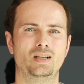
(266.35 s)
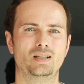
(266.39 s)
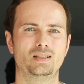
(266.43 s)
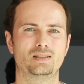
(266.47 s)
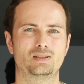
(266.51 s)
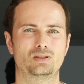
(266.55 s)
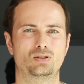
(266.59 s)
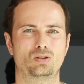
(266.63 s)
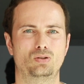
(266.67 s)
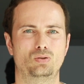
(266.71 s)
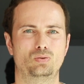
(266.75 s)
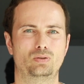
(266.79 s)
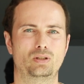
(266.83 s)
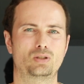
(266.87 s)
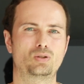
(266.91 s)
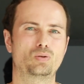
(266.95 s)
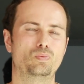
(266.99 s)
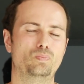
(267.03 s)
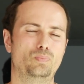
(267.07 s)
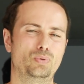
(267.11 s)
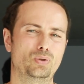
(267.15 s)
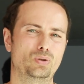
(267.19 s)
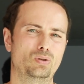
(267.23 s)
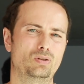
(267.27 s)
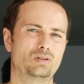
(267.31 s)
So the
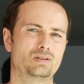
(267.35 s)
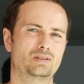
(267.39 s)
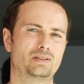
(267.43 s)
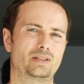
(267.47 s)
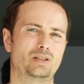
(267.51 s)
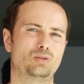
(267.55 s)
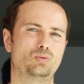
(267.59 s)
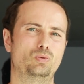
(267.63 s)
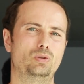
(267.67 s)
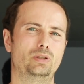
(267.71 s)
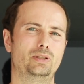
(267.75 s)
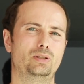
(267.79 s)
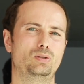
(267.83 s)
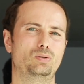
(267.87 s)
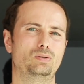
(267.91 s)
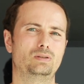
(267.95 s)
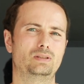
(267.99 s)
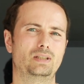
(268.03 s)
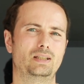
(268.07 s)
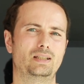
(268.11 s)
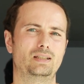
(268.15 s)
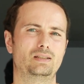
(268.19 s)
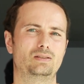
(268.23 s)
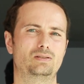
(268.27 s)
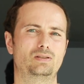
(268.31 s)
computers that we're
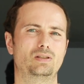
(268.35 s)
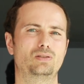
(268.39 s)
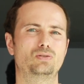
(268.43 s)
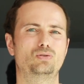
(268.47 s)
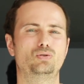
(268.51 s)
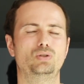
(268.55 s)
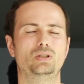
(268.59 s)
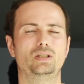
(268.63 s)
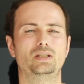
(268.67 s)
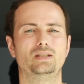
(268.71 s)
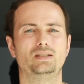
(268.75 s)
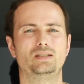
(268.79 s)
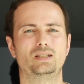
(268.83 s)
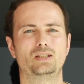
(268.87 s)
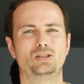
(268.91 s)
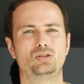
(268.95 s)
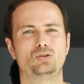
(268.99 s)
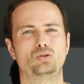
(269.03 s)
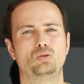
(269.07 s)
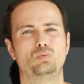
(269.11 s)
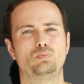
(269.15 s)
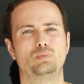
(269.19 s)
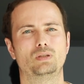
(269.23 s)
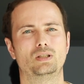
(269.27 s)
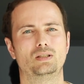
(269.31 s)
using don't really need
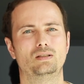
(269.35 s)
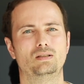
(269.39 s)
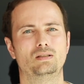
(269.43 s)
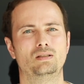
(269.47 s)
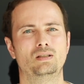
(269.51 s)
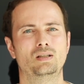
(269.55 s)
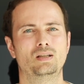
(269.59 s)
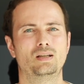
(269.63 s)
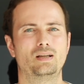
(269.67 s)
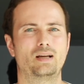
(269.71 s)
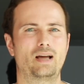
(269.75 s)
to be